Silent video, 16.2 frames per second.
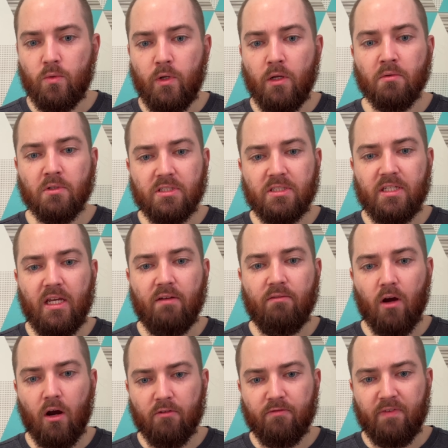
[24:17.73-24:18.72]
We
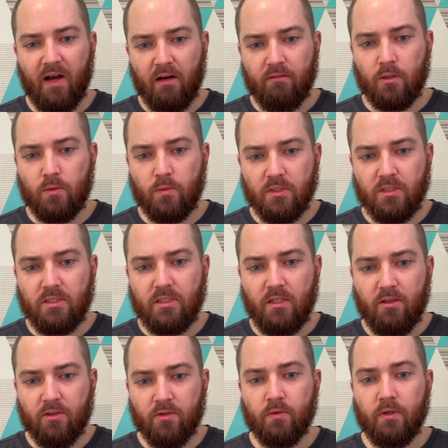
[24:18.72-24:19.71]
received our
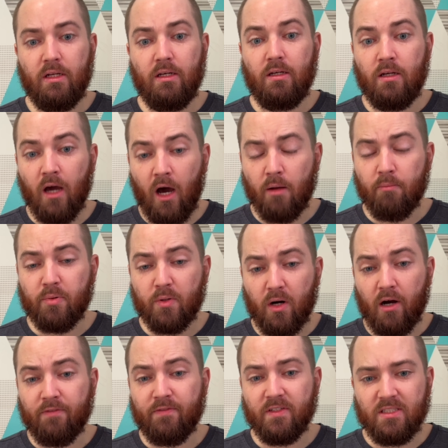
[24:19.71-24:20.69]
501c3
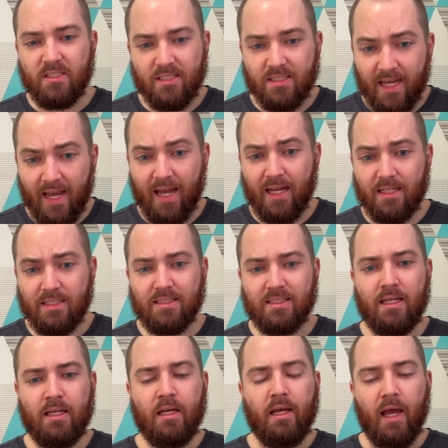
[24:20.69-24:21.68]
nonprofit
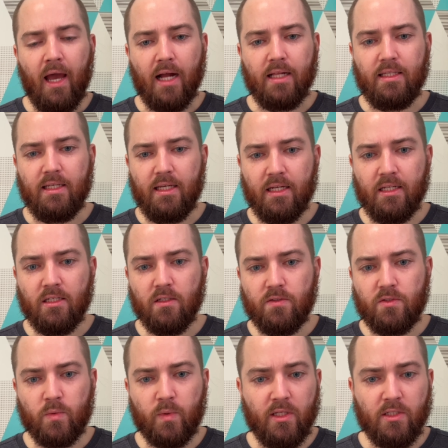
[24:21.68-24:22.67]
status at the end of
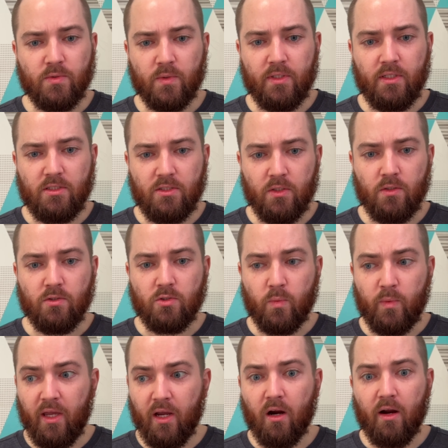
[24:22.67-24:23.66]
2022. So
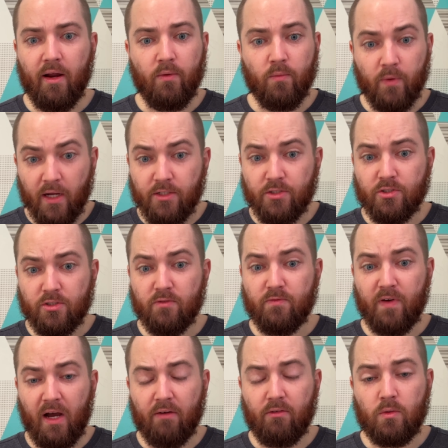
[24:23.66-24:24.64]
we are a registered
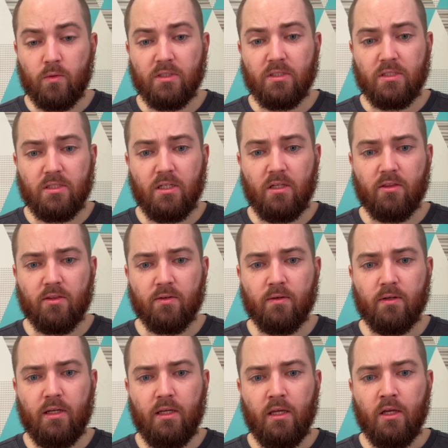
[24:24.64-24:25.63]

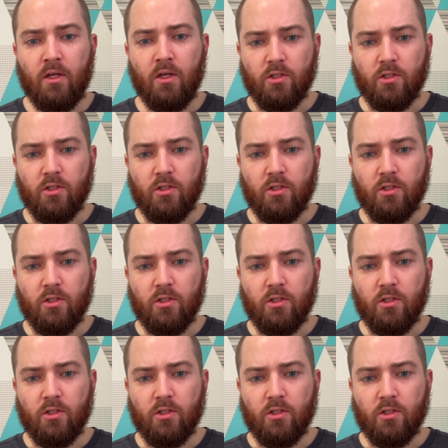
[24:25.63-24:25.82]
501c3.